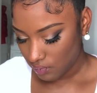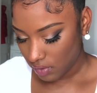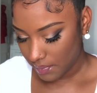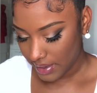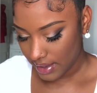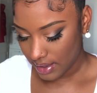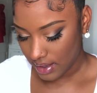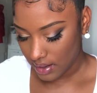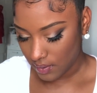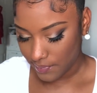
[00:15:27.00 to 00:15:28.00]
Rub it
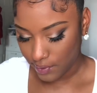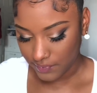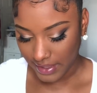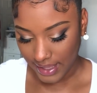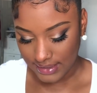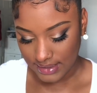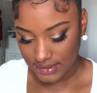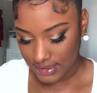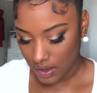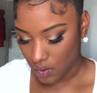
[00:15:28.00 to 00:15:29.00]
a little bit of the
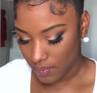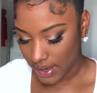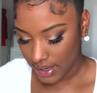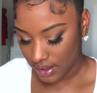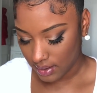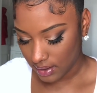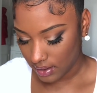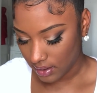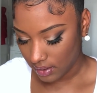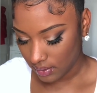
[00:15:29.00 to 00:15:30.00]
excess out of my hand
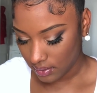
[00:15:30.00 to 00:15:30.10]
here.